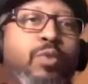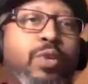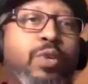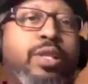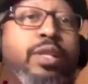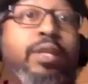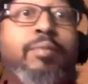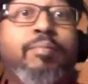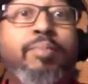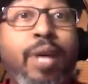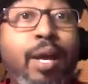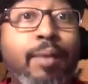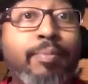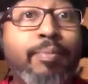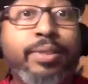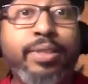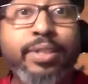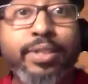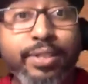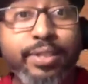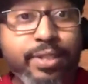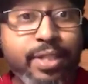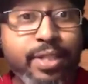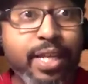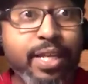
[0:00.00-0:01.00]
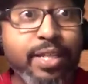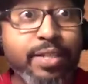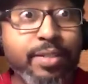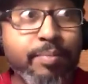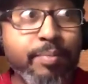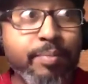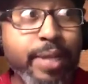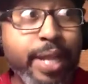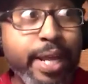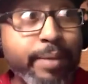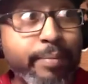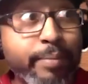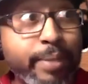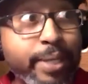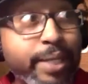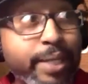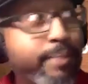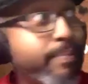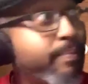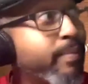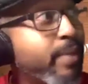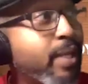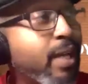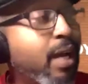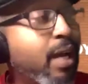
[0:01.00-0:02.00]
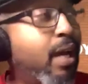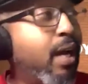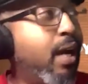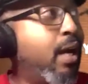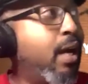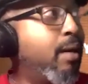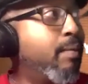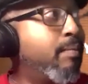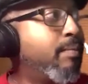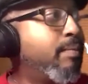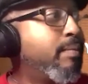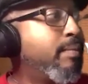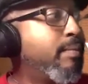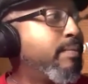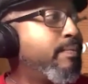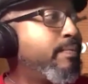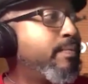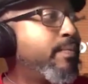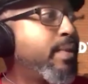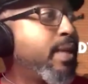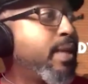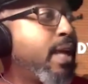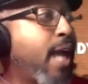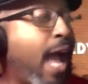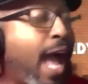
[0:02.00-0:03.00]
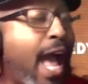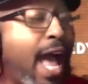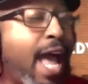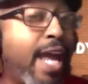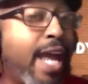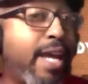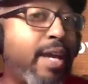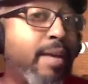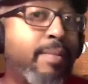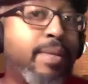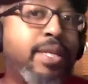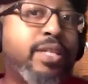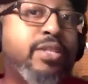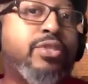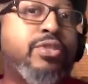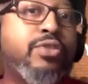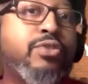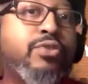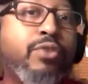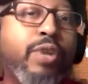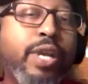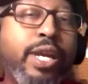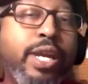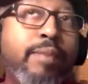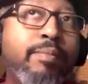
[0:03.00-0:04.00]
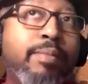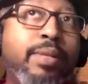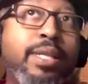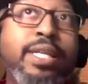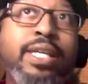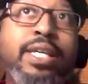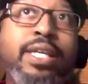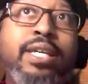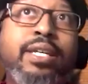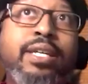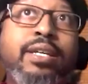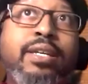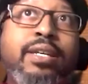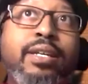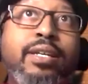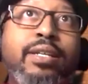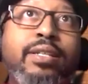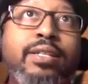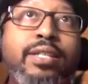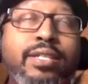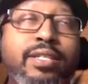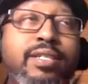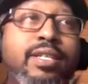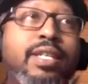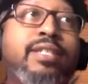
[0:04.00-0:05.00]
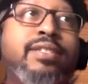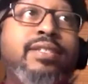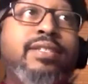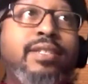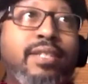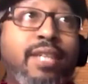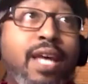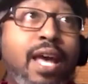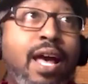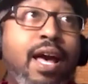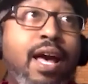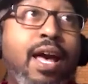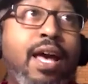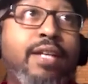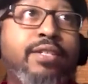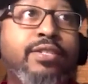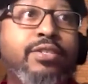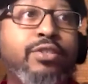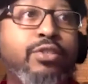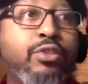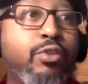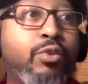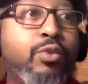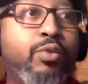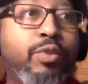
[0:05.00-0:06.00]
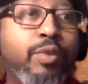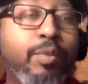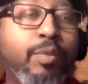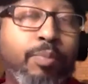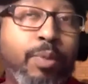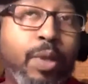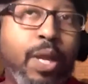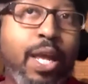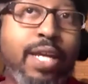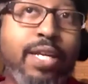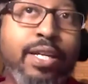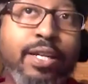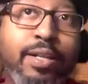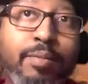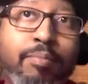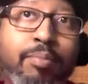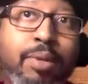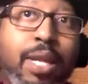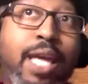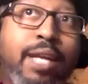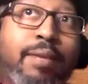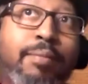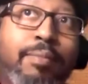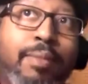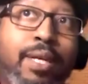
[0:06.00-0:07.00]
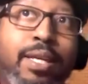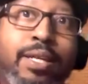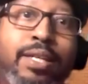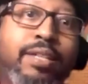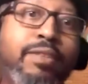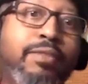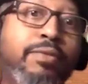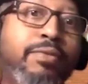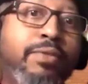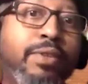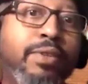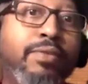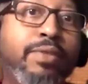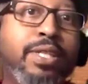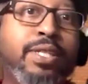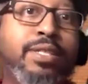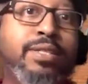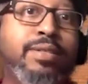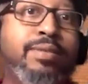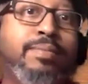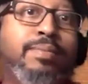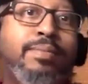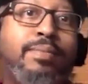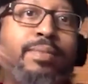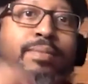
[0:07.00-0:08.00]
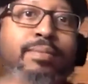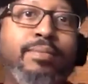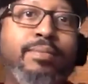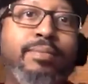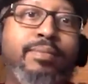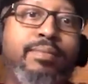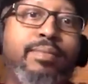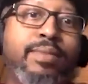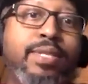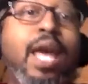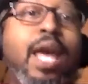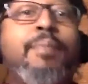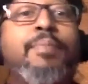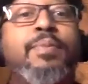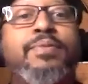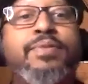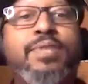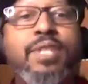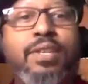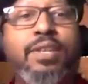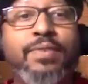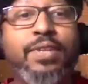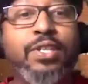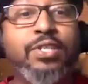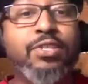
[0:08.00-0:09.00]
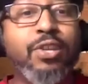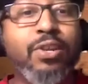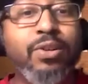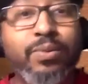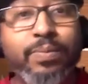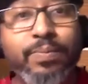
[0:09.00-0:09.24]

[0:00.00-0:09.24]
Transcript: unpopular to say as a black man. I am extremely desensitized to the plight of the black man in the 50s type of TV show.